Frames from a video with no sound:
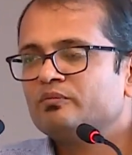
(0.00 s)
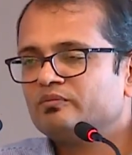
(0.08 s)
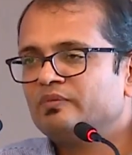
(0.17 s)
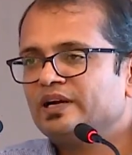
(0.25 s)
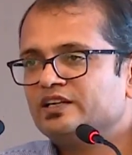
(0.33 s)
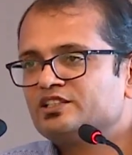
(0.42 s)

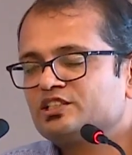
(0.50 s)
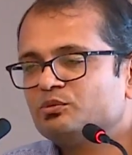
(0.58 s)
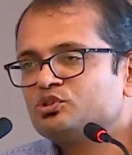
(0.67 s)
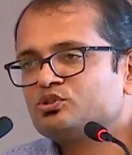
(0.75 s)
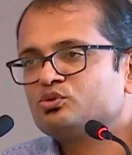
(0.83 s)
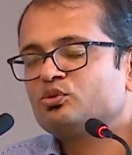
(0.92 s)
my
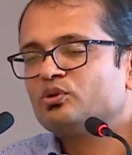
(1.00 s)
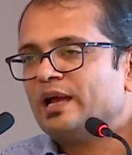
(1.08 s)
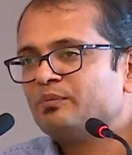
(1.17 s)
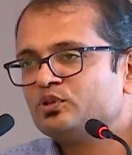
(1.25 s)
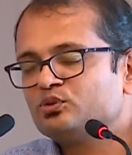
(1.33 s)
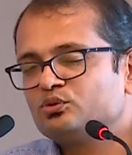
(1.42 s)
distribution is going to
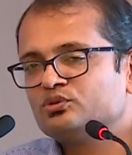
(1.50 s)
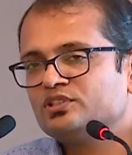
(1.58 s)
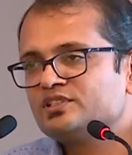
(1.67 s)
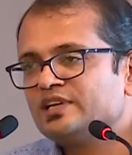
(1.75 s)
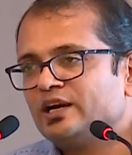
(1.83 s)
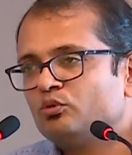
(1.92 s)
happen through
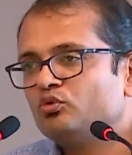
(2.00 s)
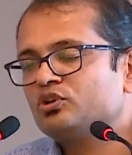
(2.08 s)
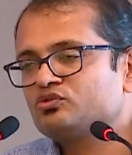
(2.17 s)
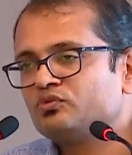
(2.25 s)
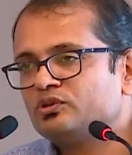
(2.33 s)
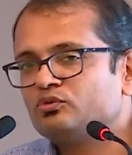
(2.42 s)
this guy who
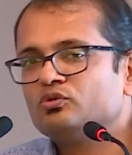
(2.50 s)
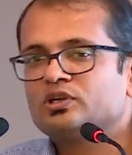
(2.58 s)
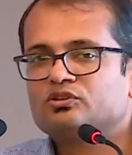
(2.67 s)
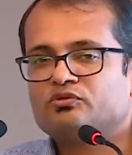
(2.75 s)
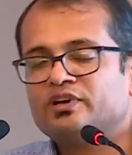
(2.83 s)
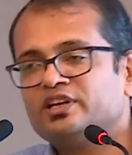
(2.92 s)

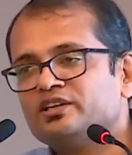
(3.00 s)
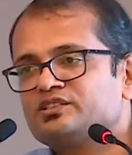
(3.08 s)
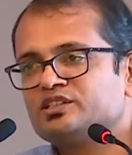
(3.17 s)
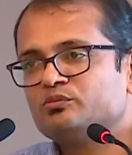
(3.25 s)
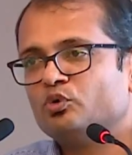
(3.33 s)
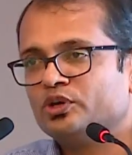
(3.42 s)
worked 20
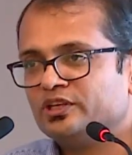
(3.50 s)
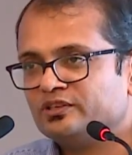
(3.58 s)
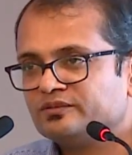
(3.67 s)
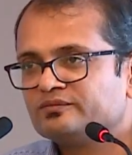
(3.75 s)
years in Boeing.